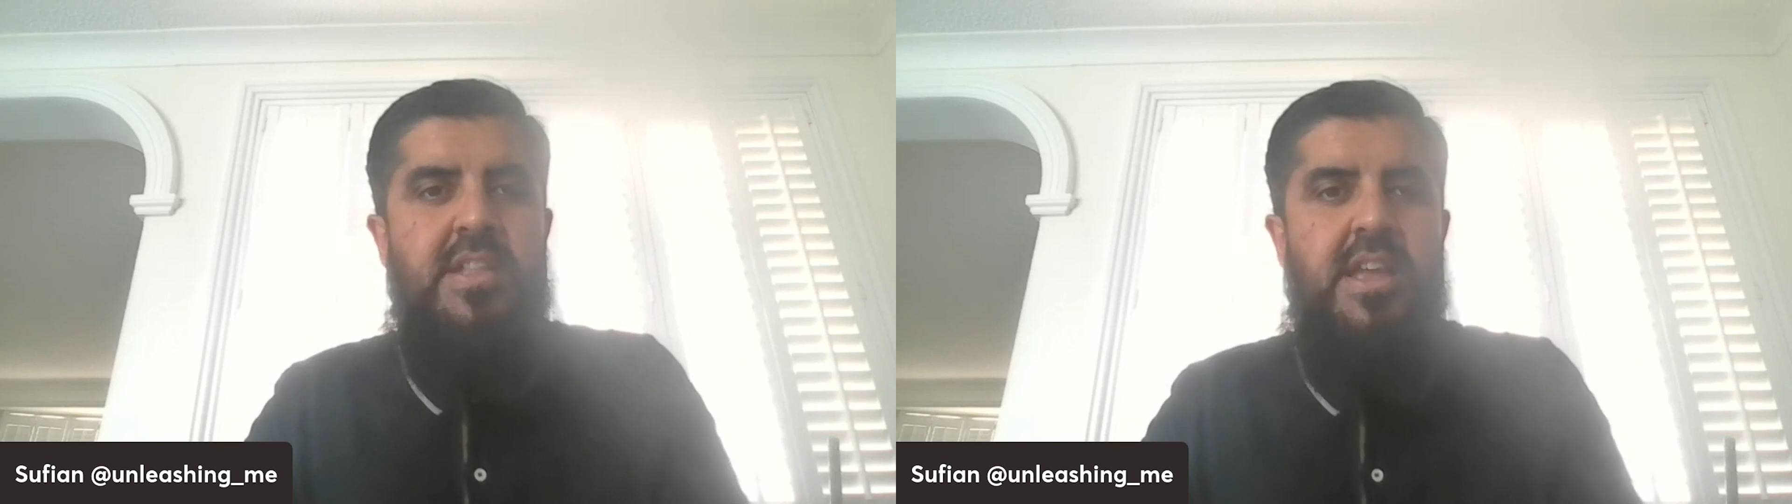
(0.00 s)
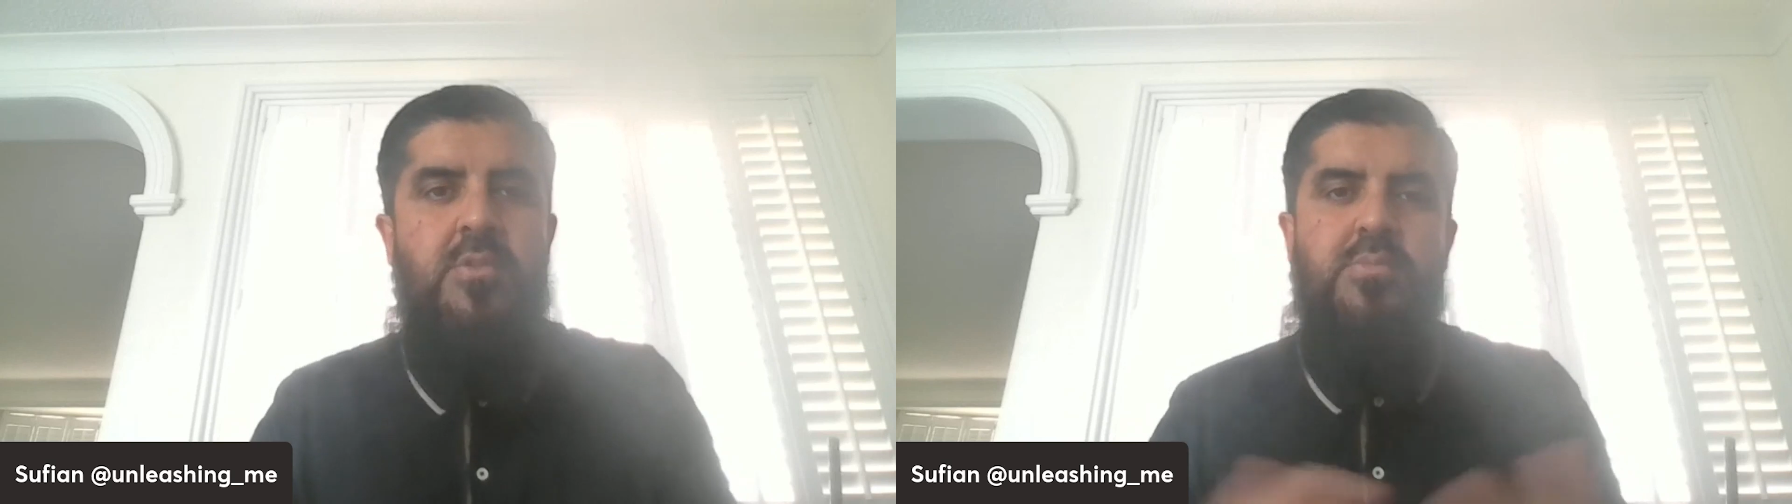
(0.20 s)

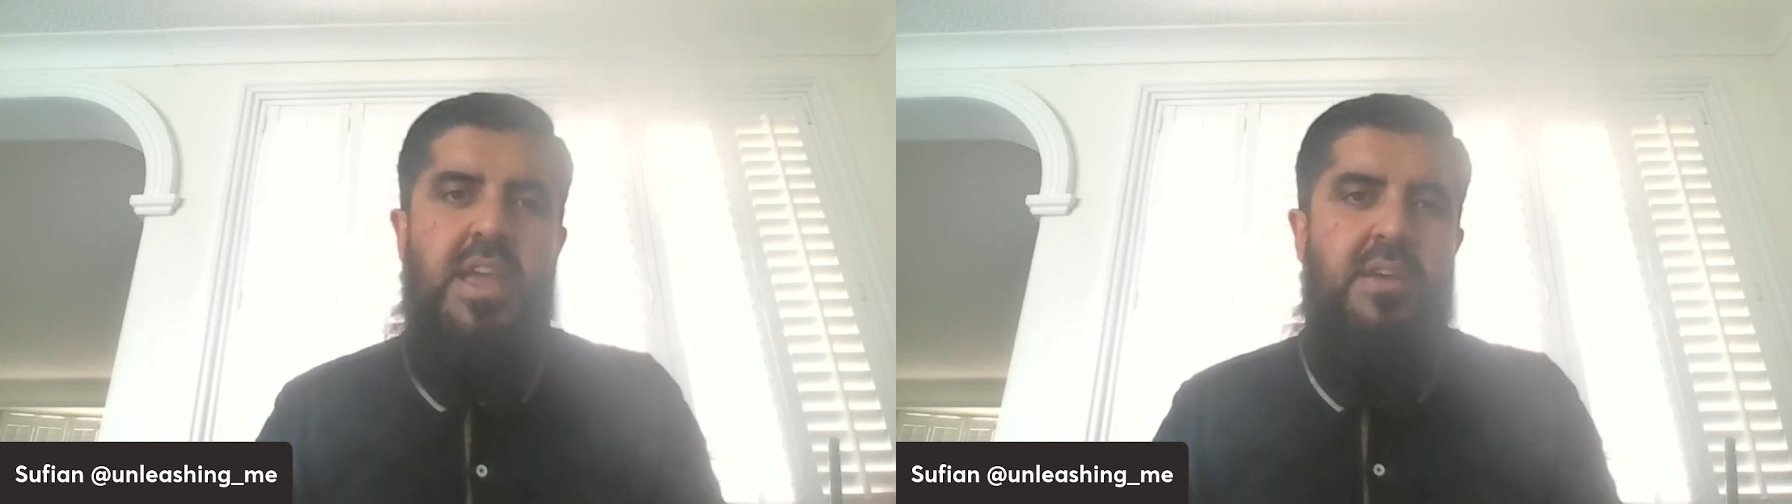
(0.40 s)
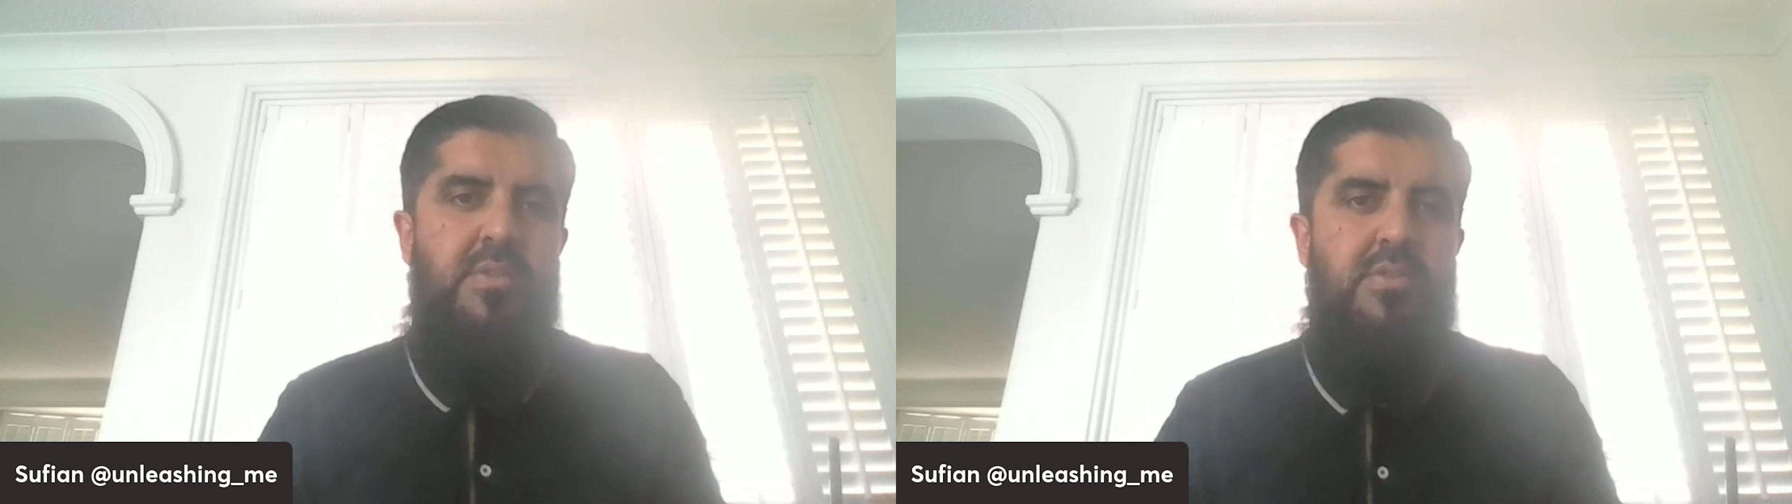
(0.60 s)
they
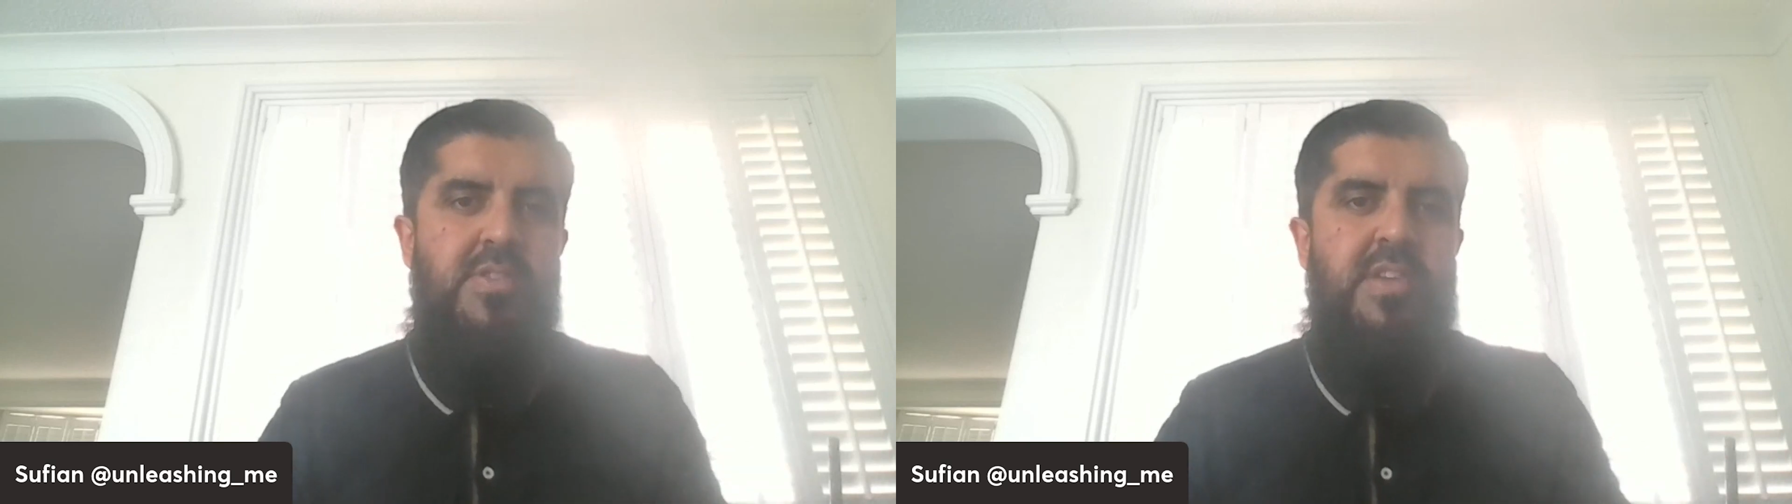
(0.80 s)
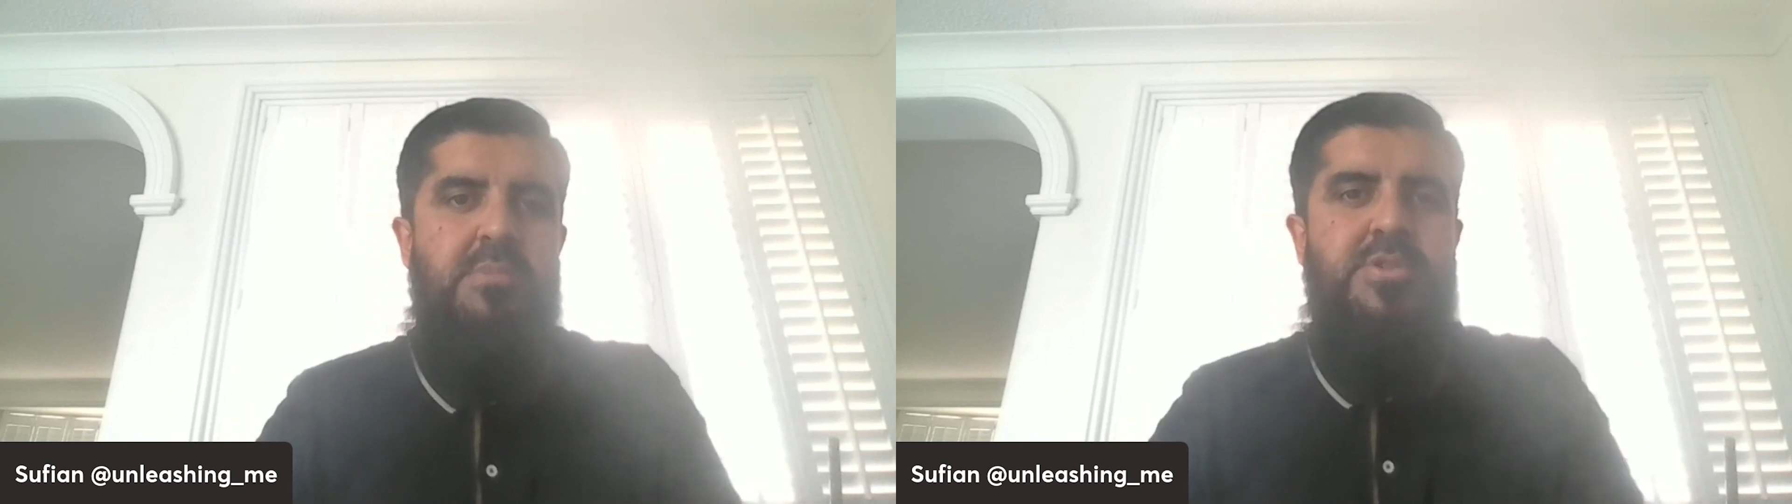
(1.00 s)
normally have a
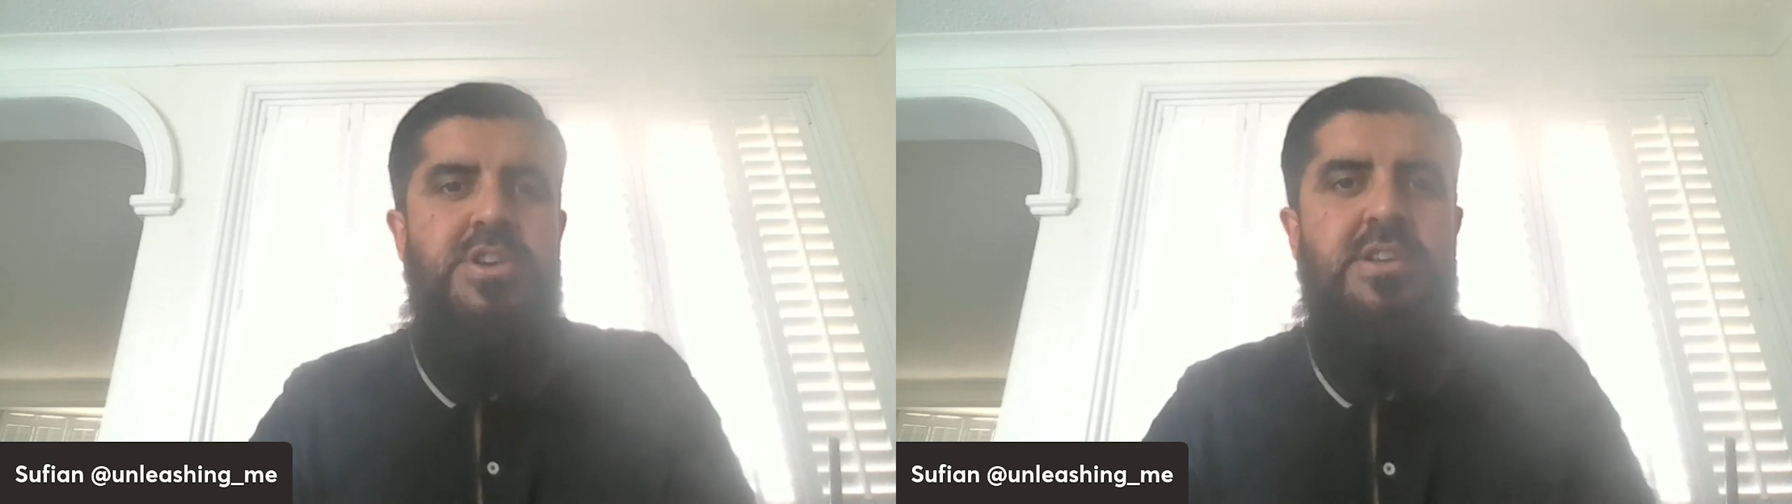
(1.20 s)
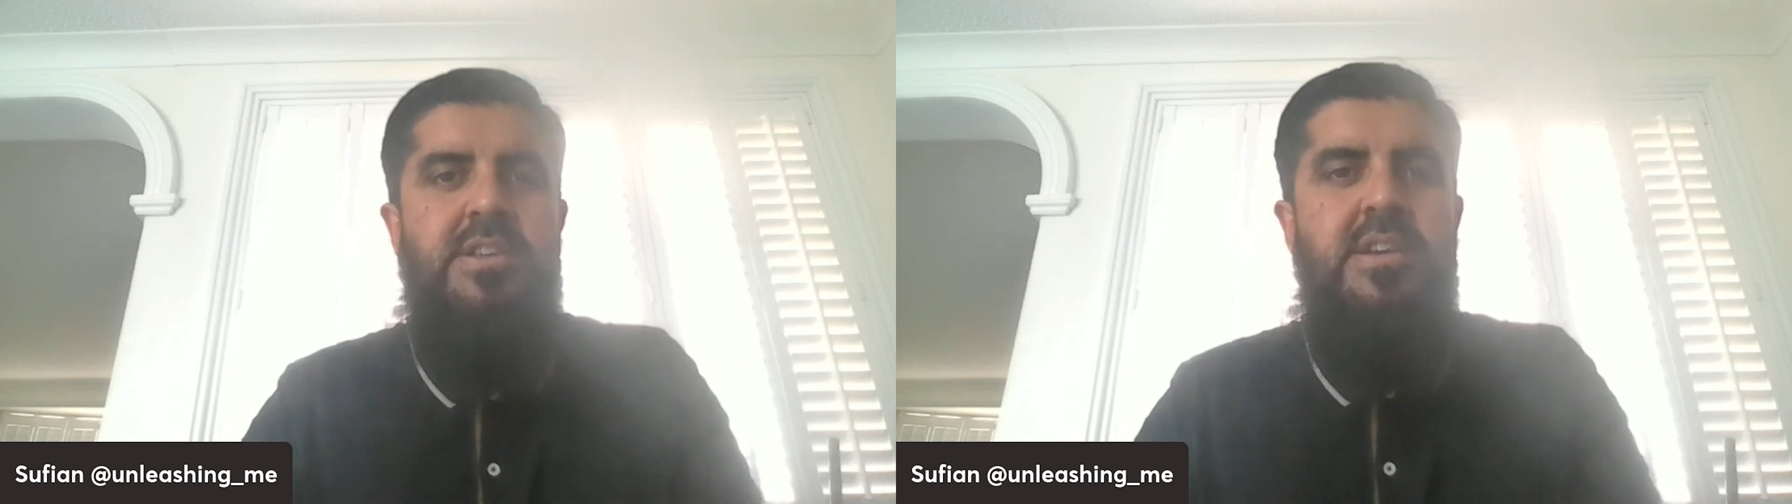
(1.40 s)

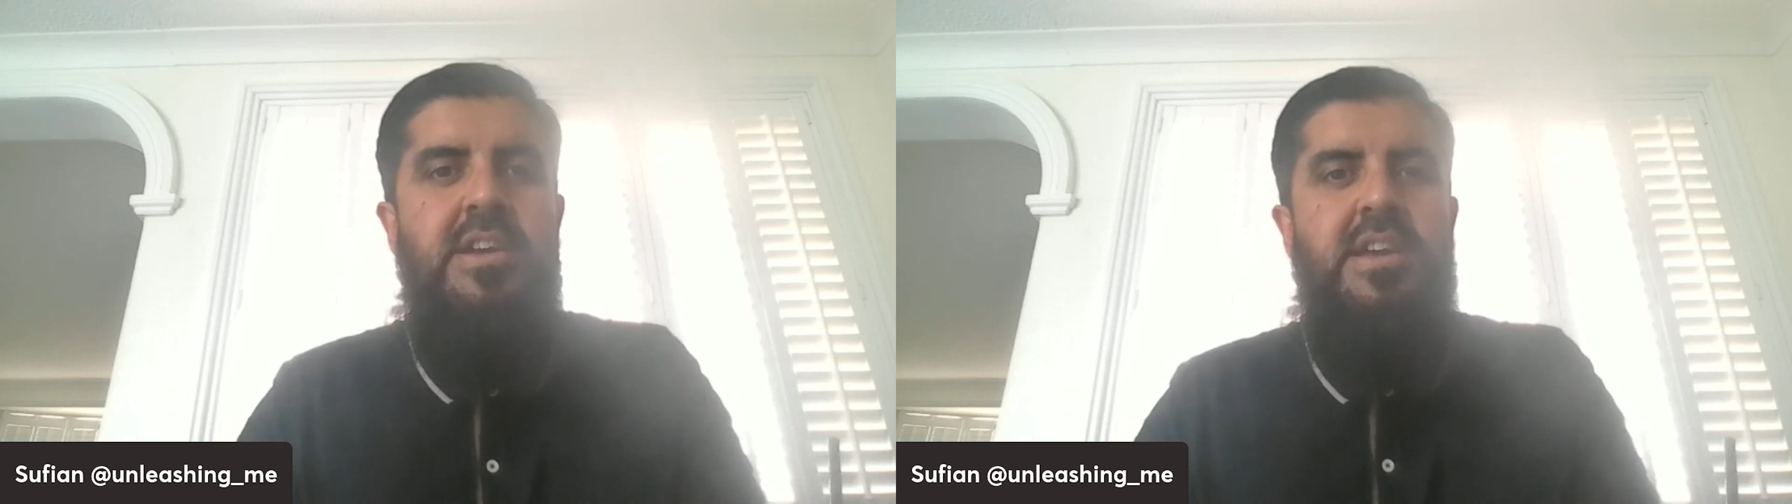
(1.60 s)
reception.